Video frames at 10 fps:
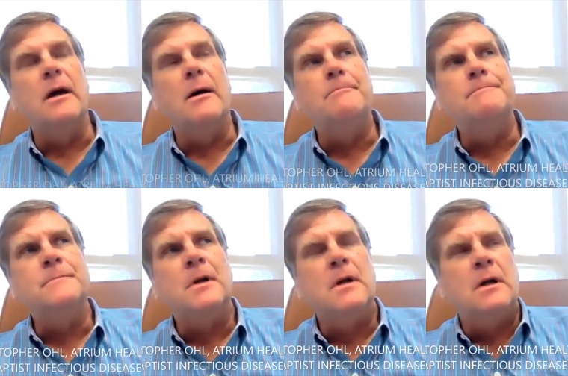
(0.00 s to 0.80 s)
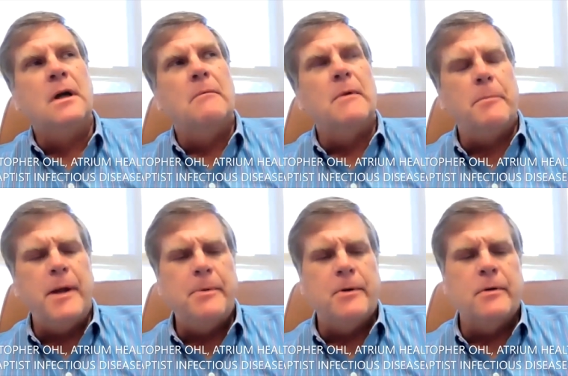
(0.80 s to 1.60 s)
Um, and
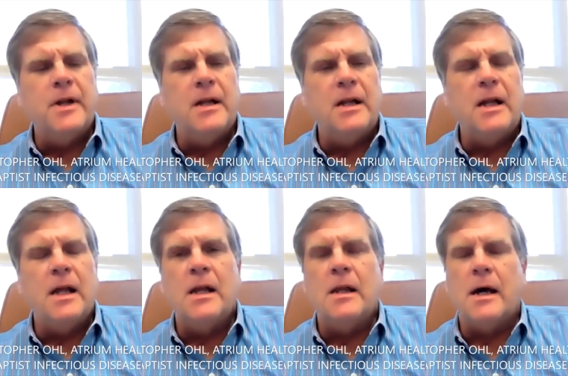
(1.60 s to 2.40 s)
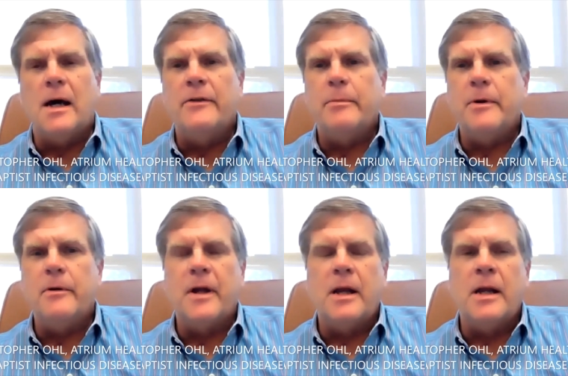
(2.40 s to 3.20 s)
people who need to get in the
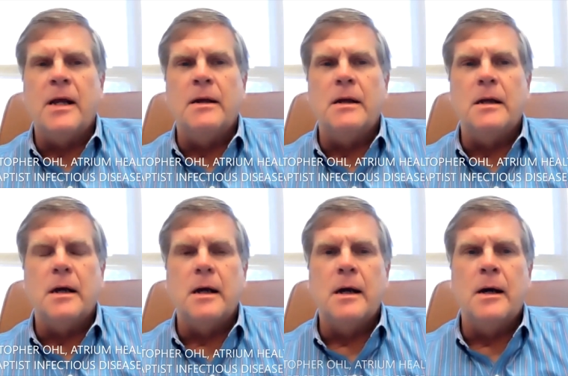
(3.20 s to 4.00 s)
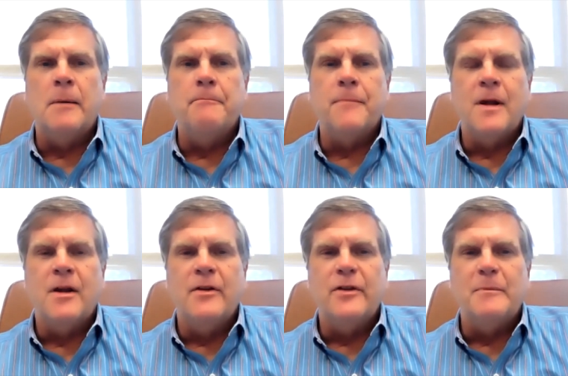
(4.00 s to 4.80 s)
hospital get in. Um,
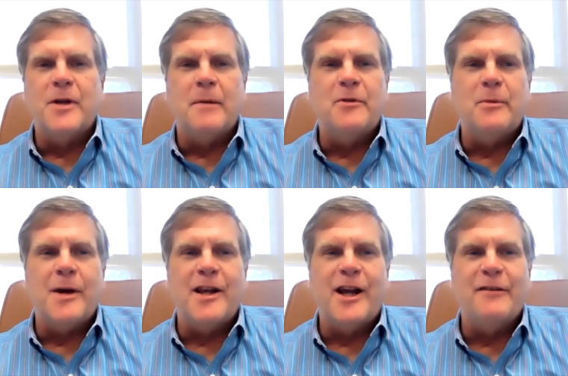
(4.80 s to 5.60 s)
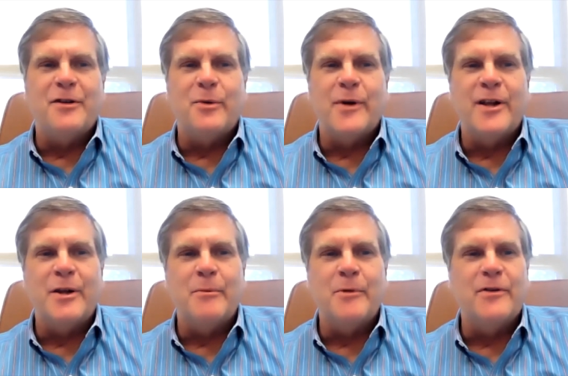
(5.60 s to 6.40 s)
sometimes you might have to wait
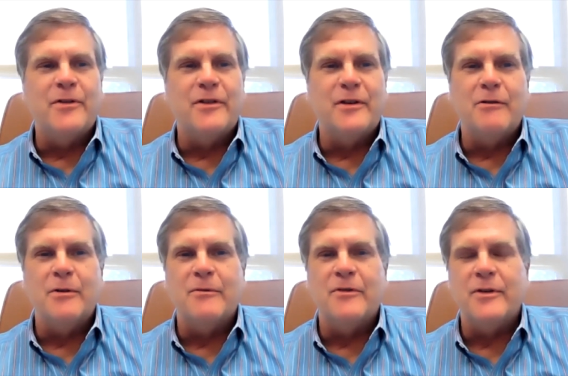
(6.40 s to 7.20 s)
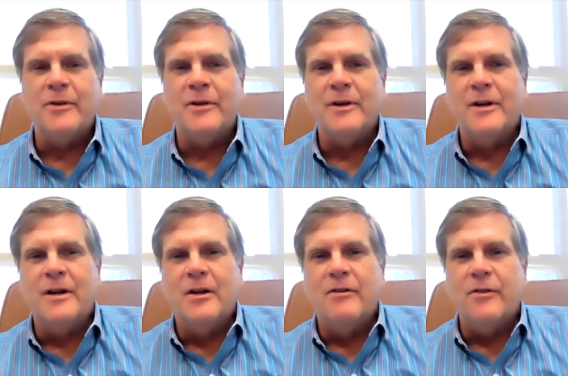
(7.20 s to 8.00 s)
in the emergency room for
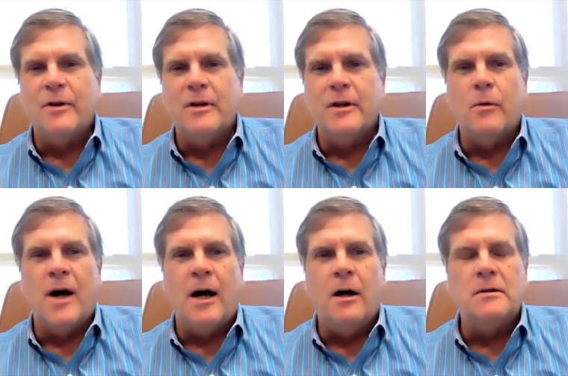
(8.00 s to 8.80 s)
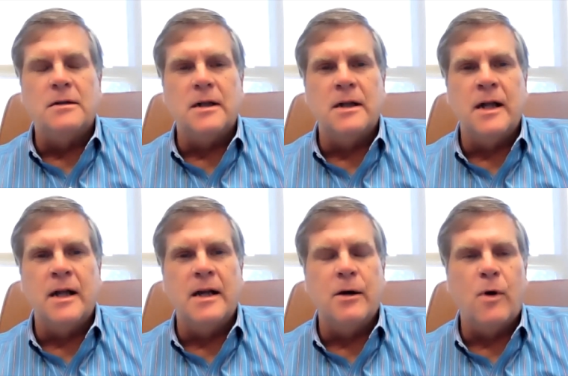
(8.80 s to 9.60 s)
for a little while in
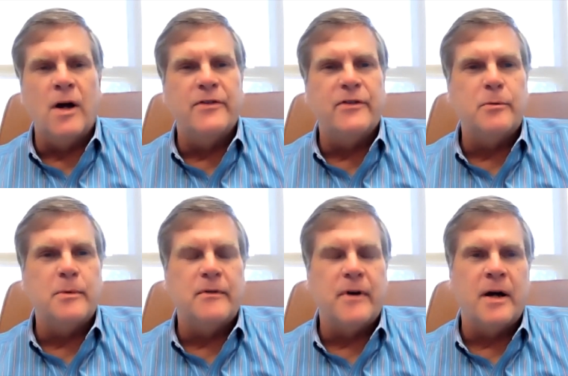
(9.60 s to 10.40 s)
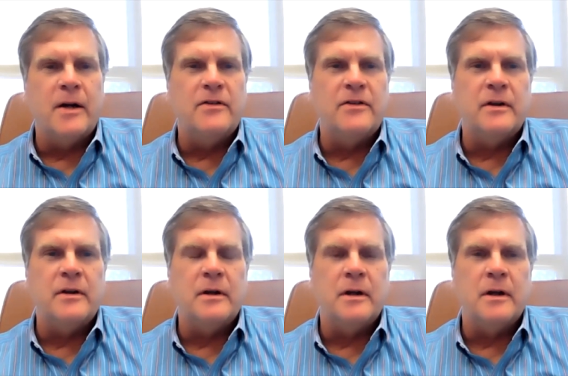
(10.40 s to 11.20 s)
a uh, well supervised
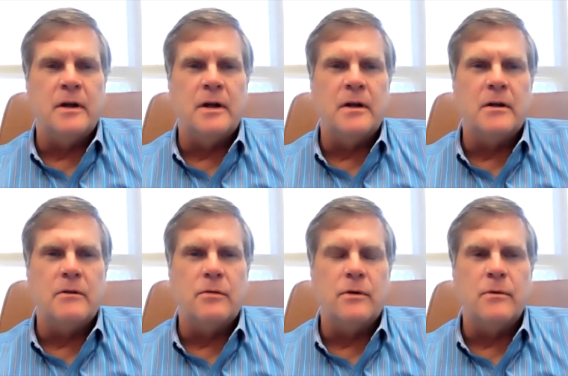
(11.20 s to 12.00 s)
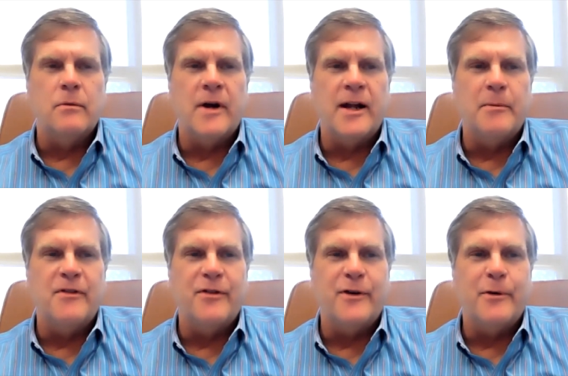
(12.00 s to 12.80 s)
and uh, in controlled way
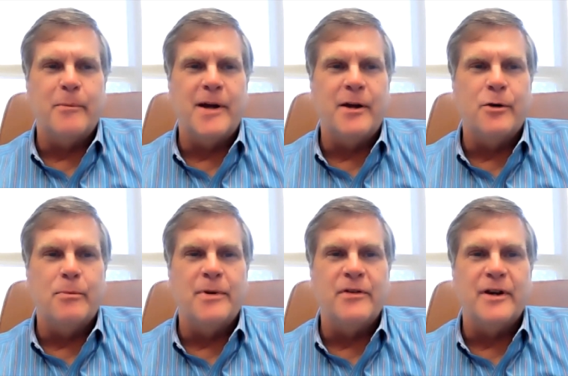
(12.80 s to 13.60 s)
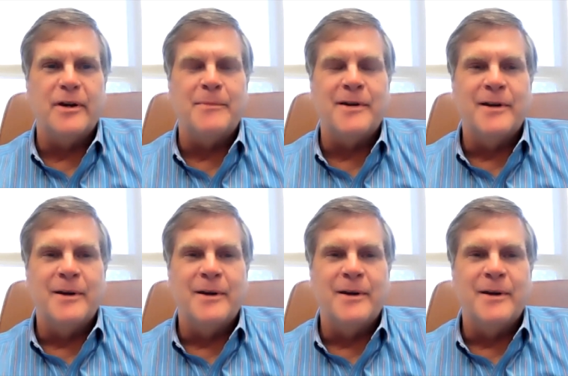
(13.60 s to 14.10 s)
before your bed opens up.